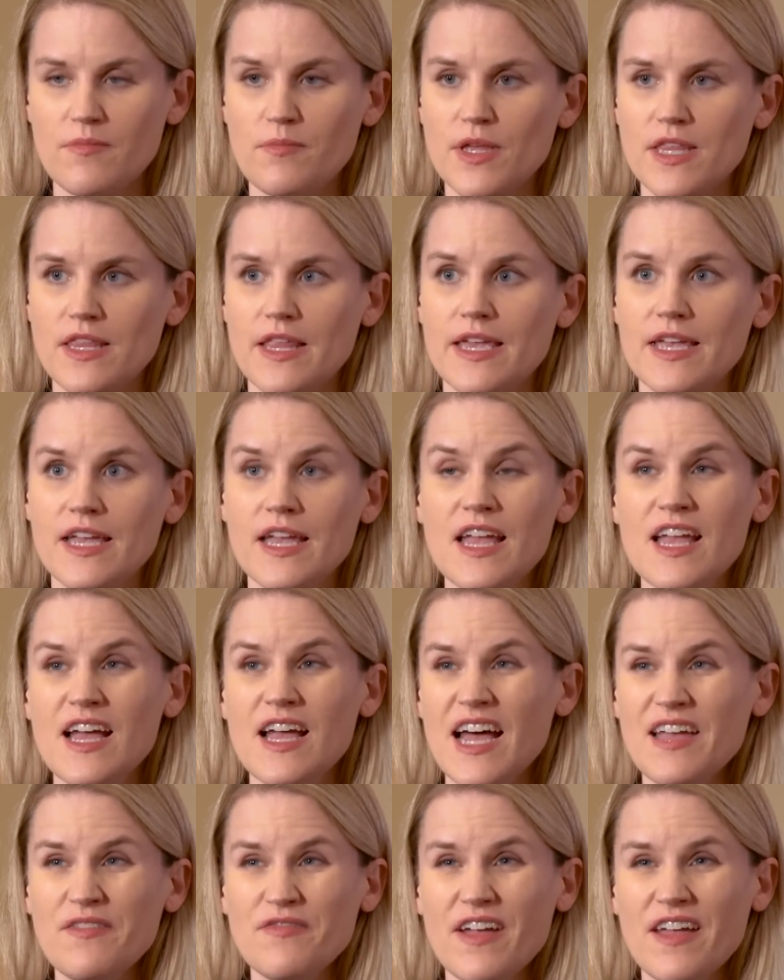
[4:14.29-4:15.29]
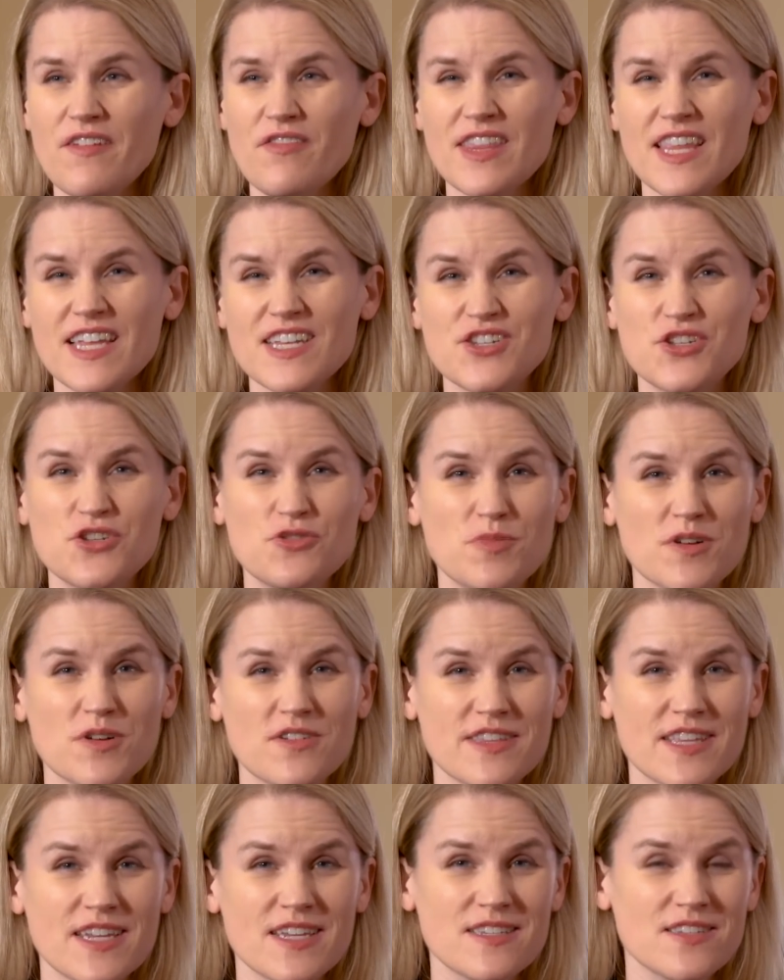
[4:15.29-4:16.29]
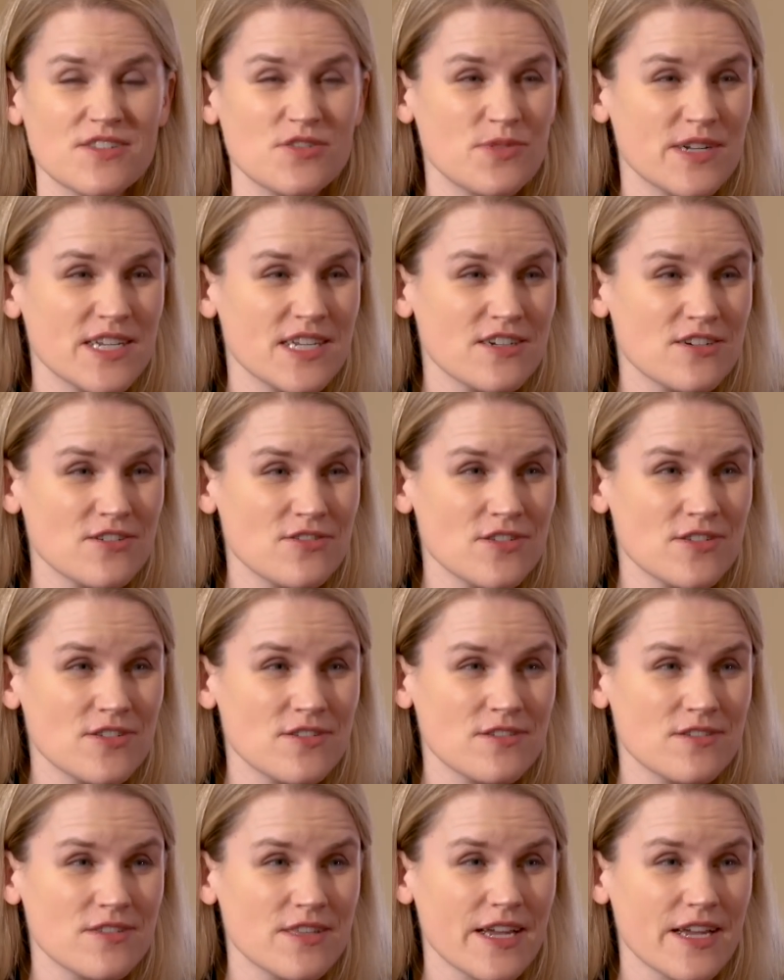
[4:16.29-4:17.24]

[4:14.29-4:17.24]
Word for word: but like I've, I've had like two birthdays in 20 years.